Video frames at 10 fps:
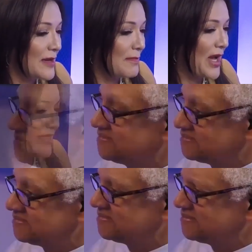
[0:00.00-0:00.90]
By that
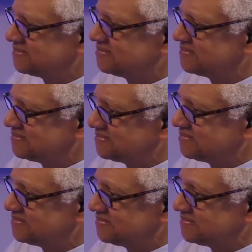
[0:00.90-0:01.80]
time, I had recruited
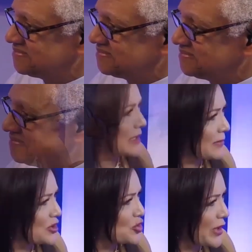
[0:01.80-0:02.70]
a lot of family to
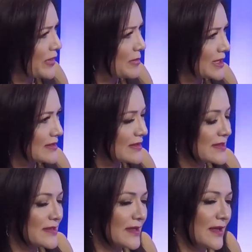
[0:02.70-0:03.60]
come and join the
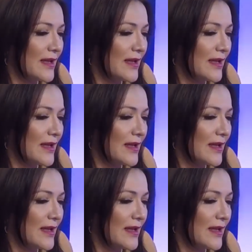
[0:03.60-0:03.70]
business,